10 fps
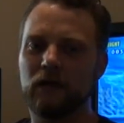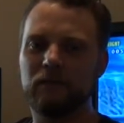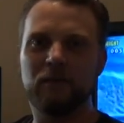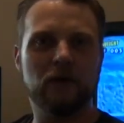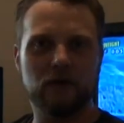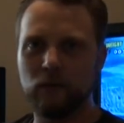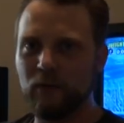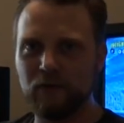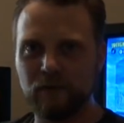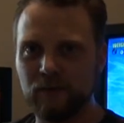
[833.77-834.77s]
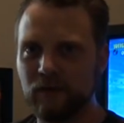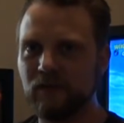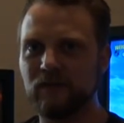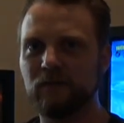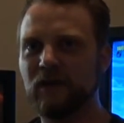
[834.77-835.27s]
Maybe I'll go over some of the
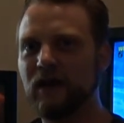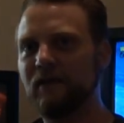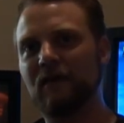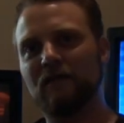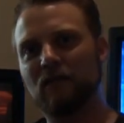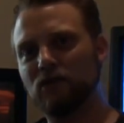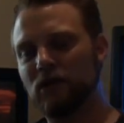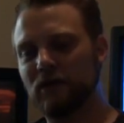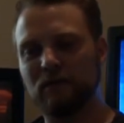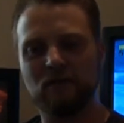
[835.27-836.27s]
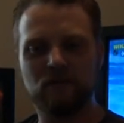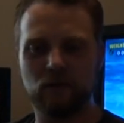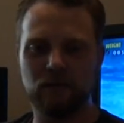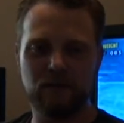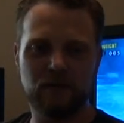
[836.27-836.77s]
systems that I have that I've never talked about
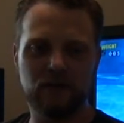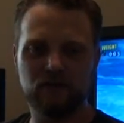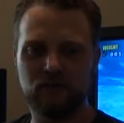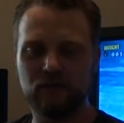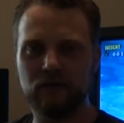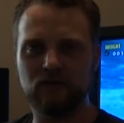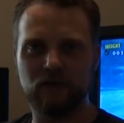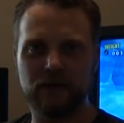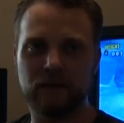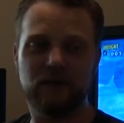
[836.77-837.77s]
before, maybe touch on that.